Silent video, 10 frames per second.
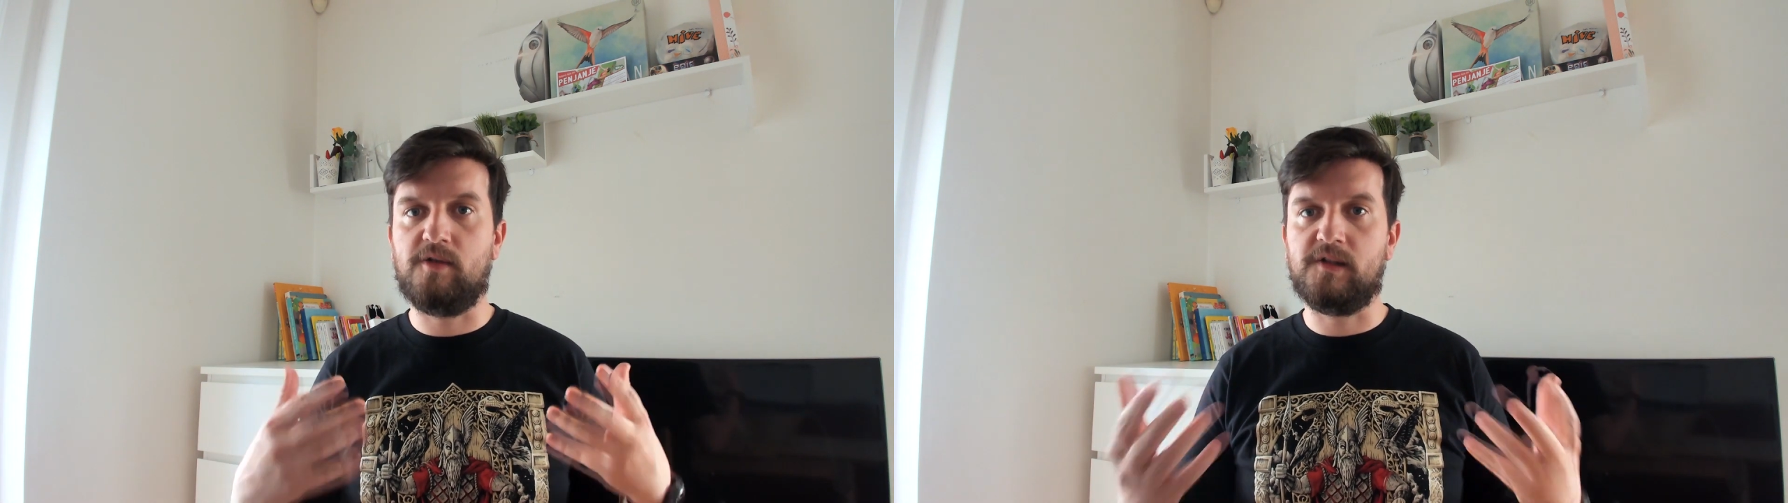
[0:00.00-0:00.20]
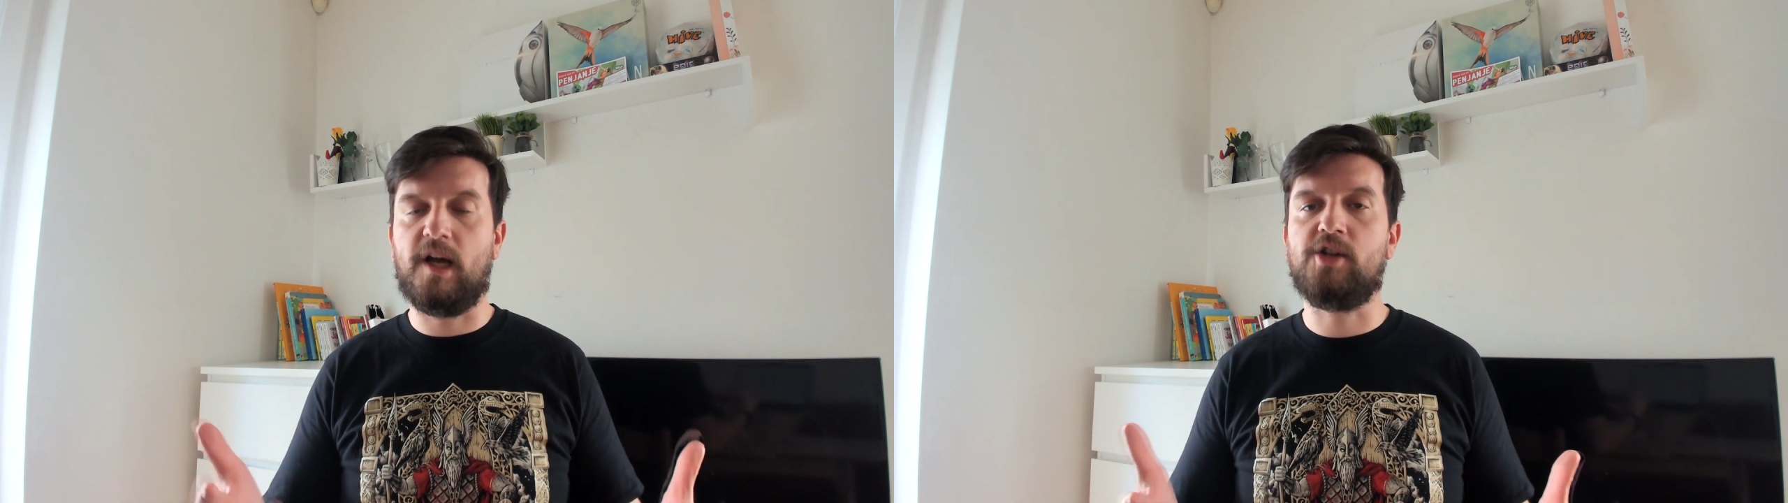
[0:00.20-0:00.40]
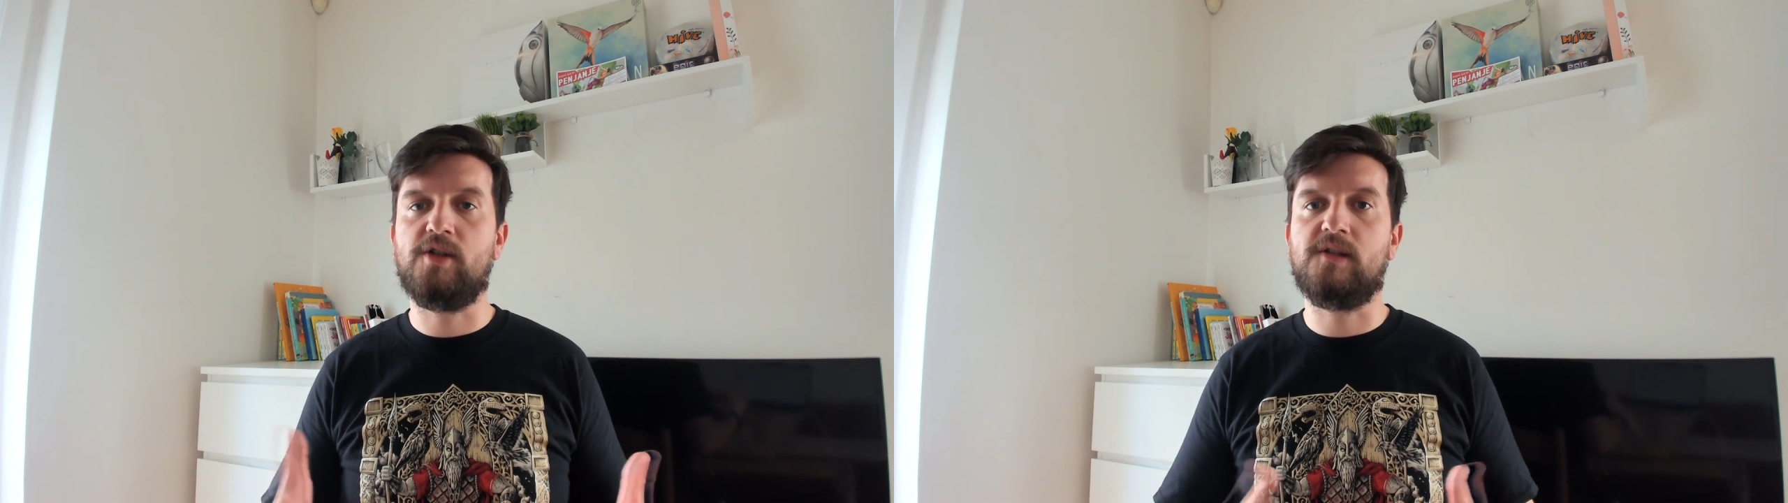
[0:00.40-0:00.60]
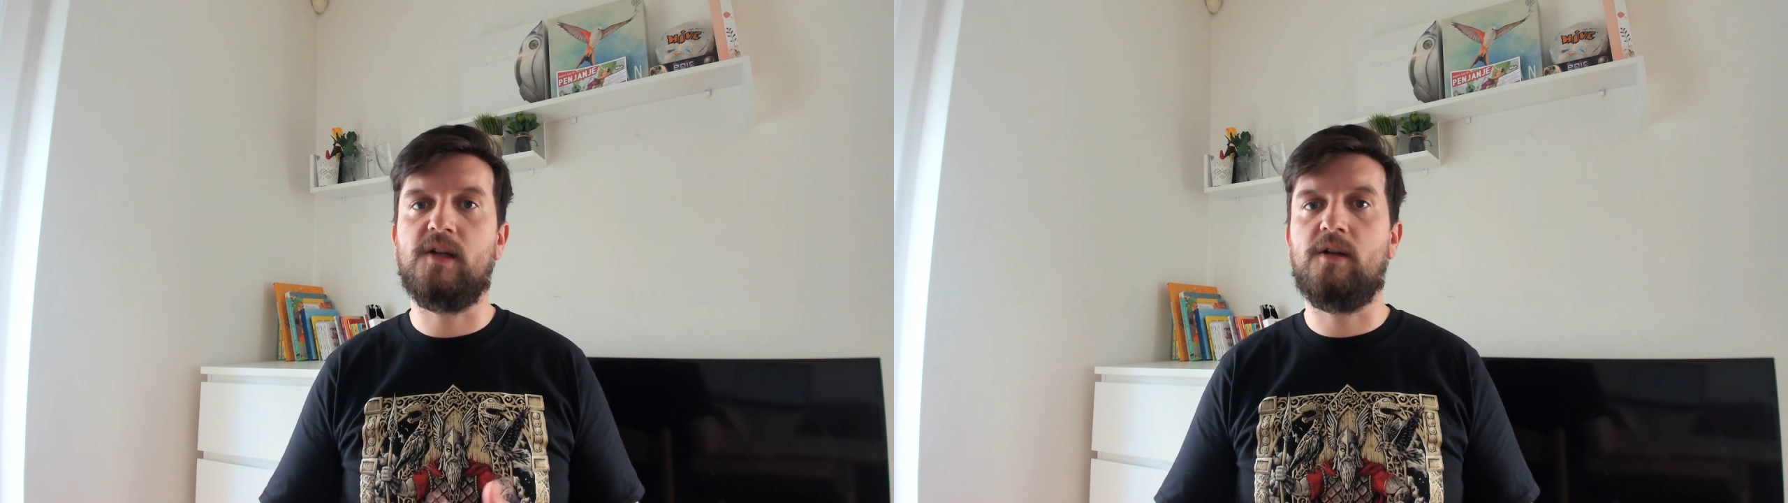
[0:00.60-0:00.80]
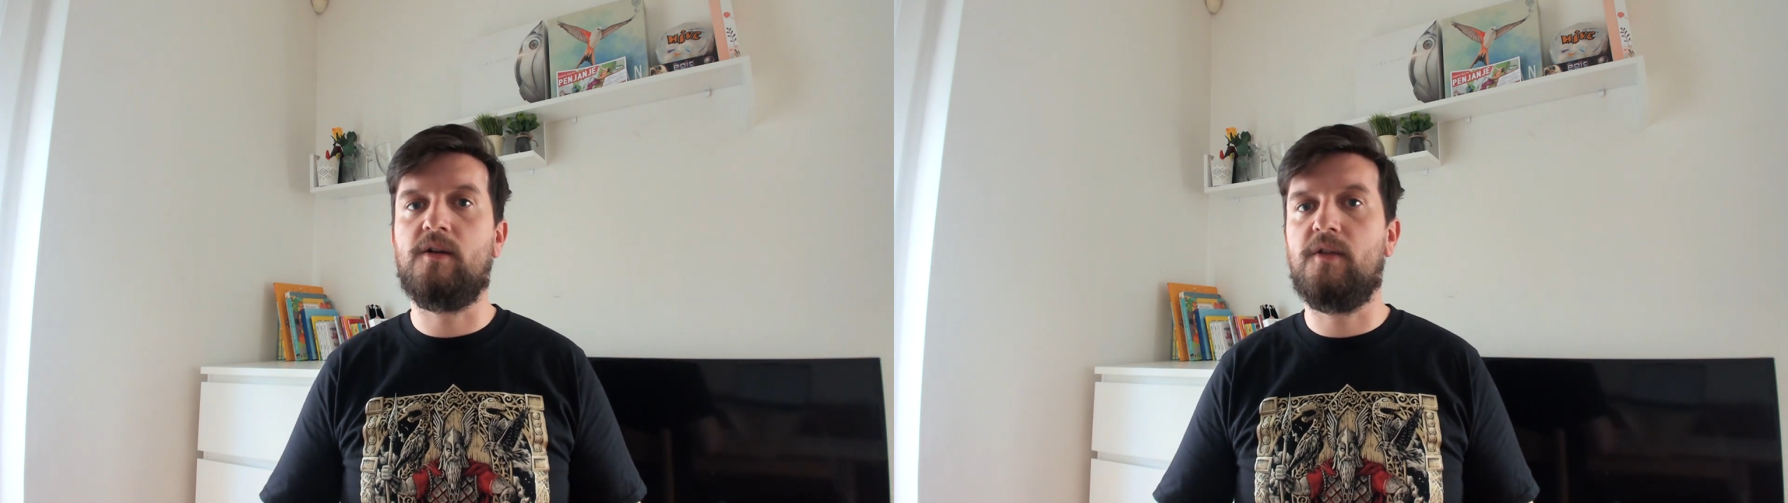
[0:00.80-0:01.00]
transactions,
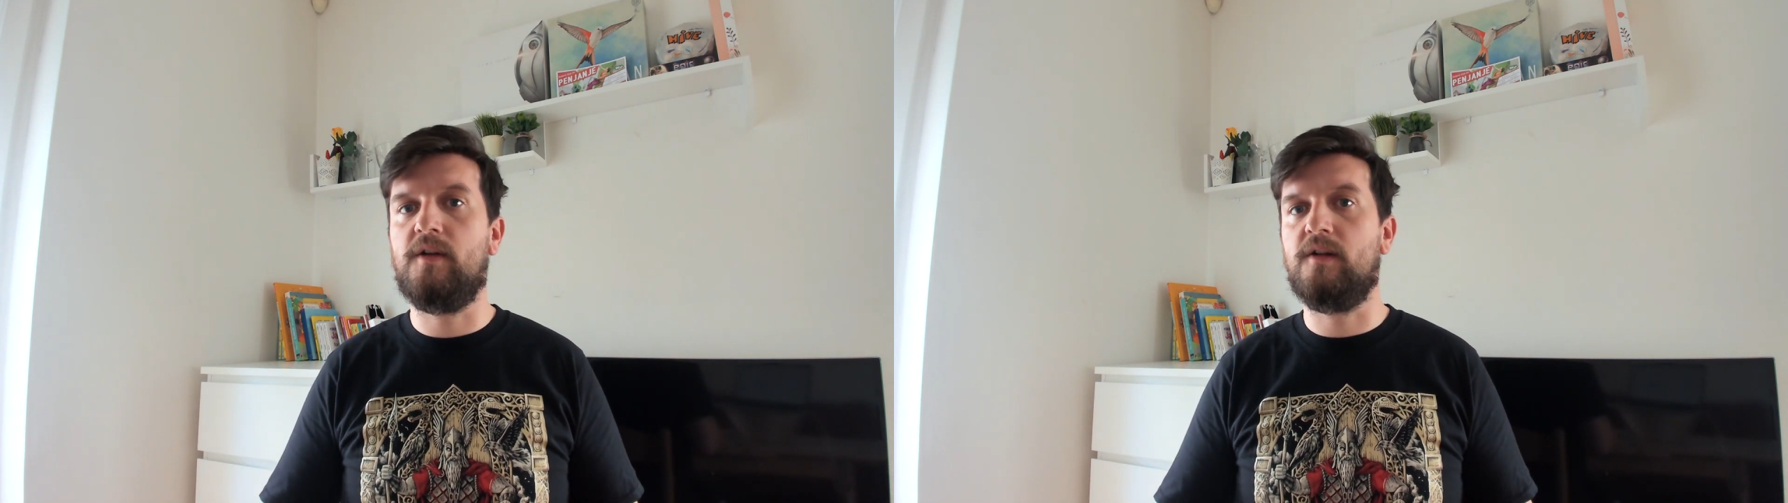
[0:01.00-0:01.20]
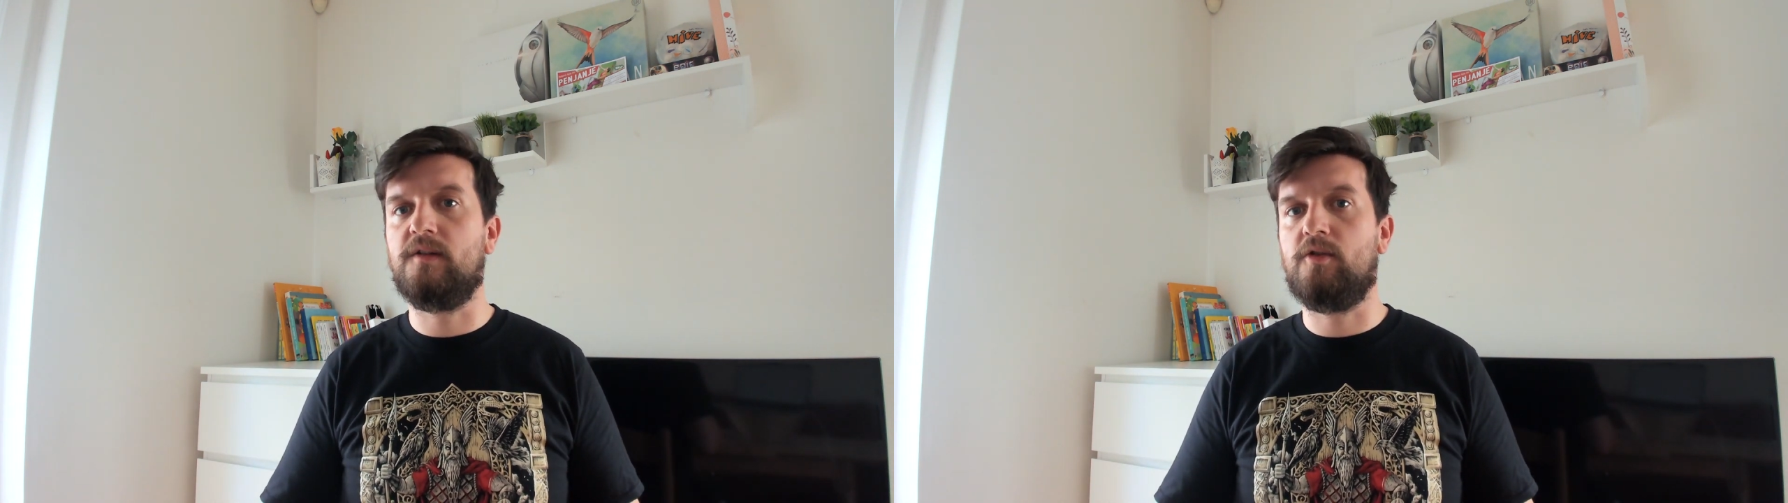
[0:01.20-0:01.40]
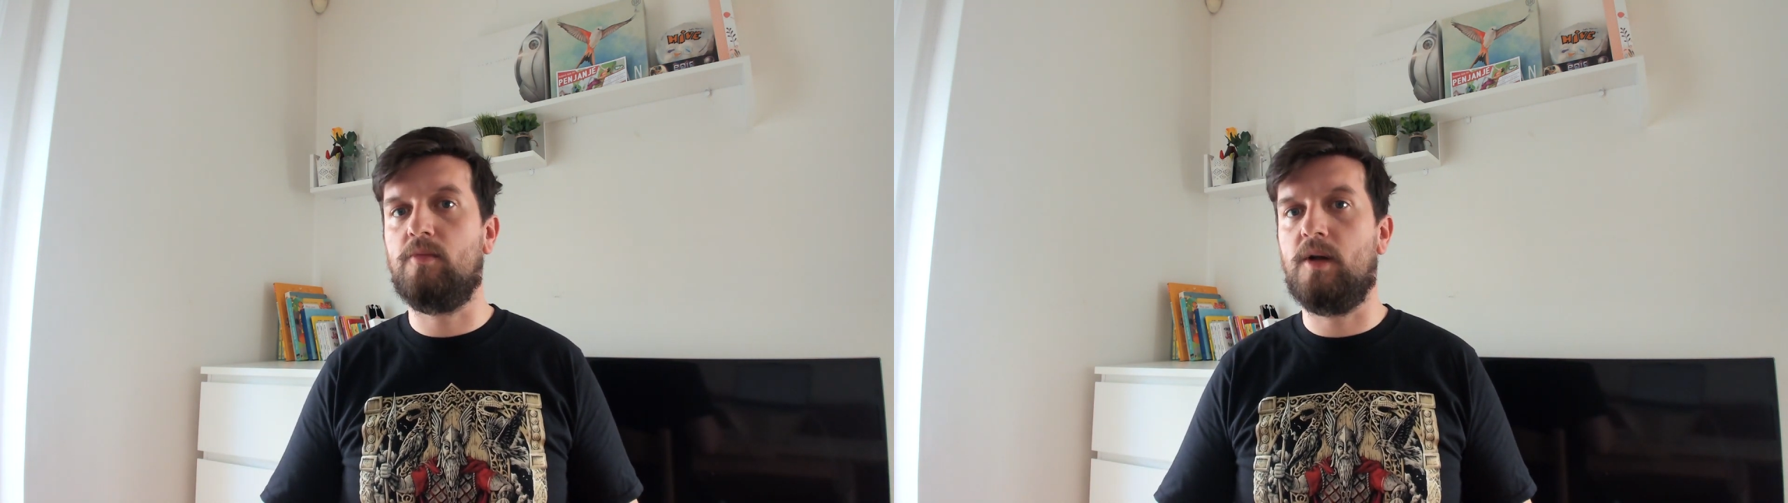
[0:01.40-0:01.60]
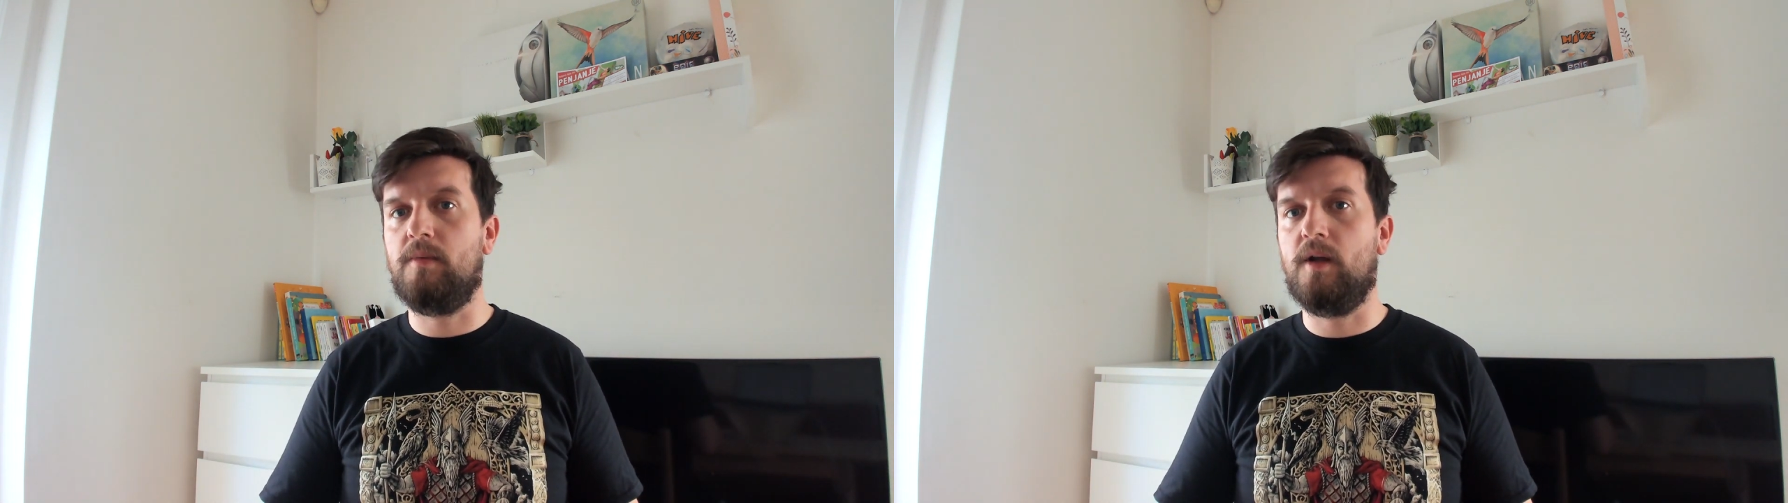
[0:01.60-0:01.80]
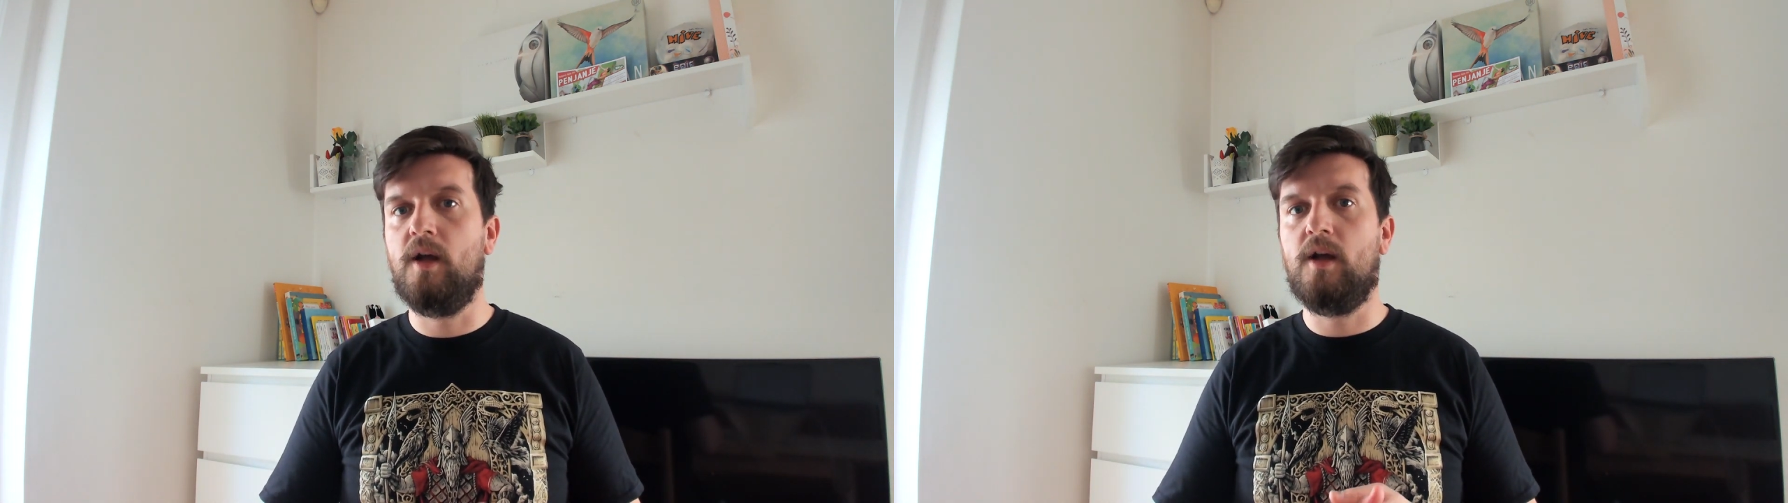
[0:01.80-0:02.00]
and other things that you may
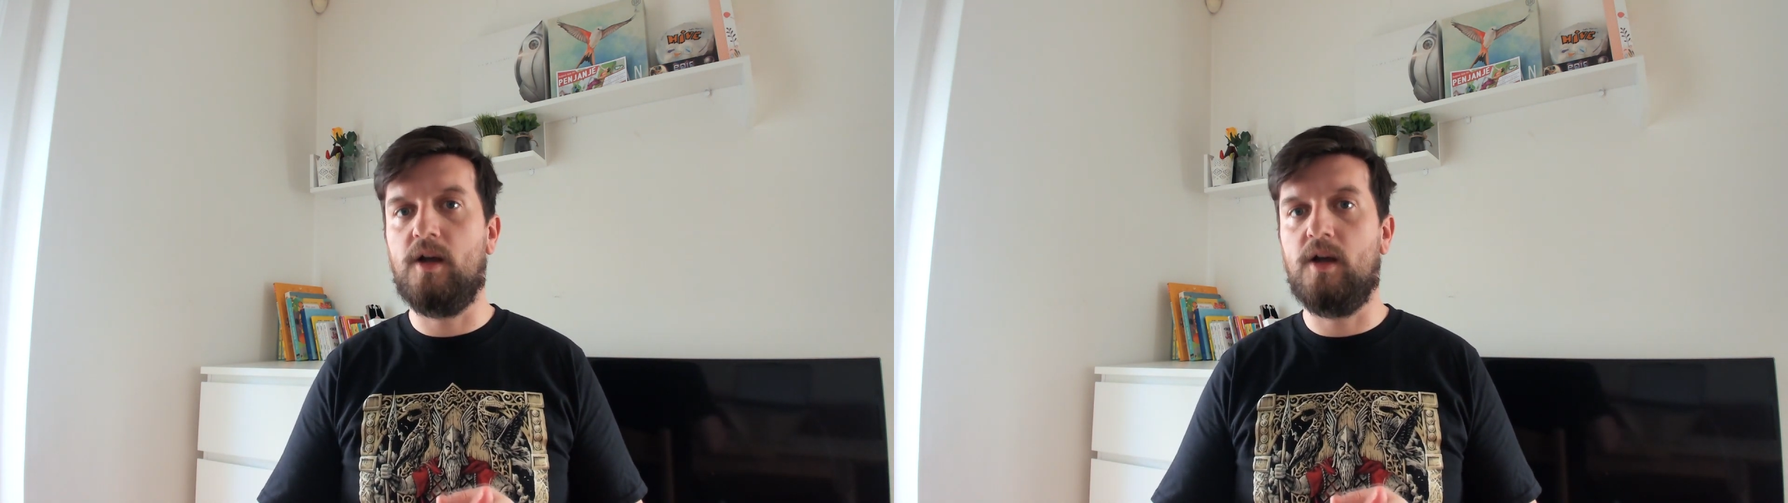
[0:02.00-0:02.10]
be